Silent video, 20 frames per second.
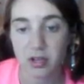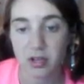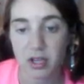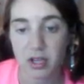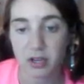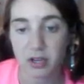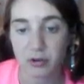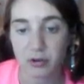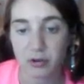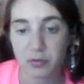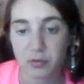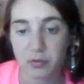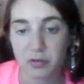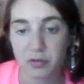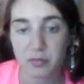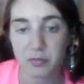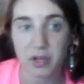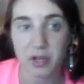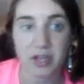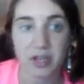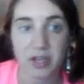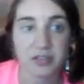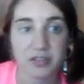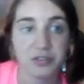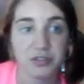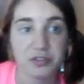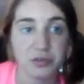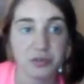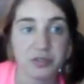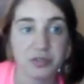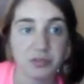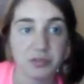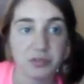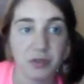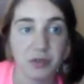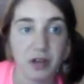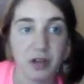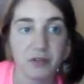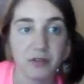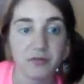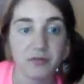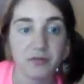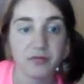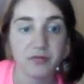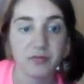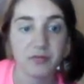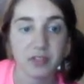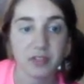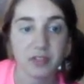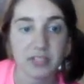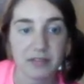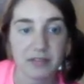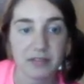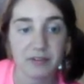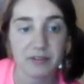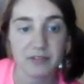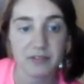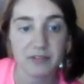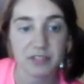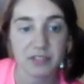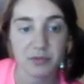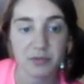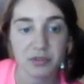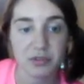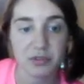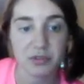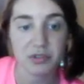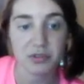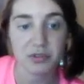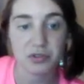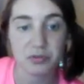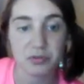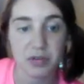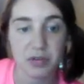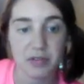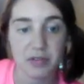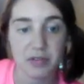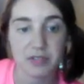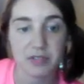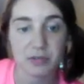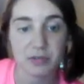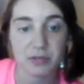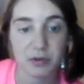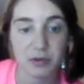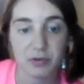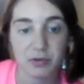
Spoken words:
and group them by 2 as well. Because I have an invisible 2 when I have a square